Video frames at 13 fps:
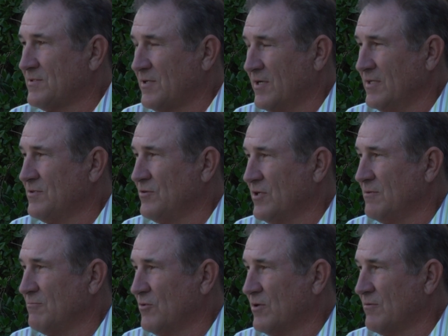started doing
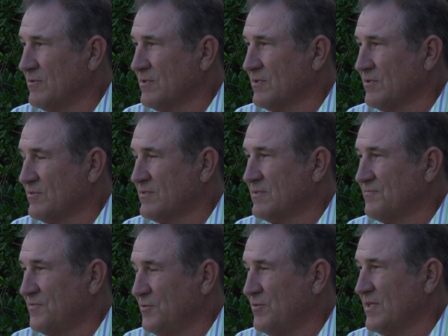a
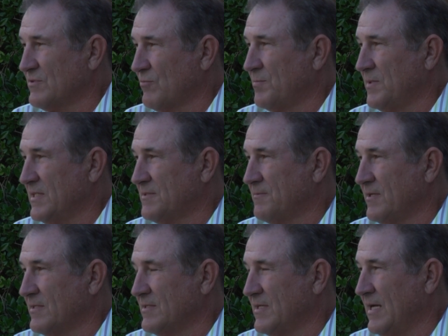few things with
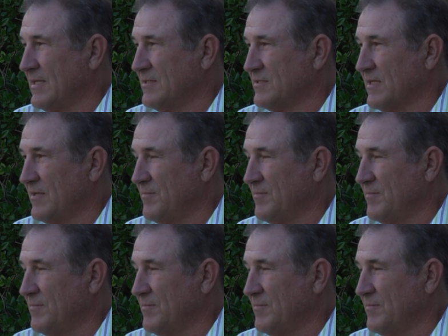baseball, the Dodgers.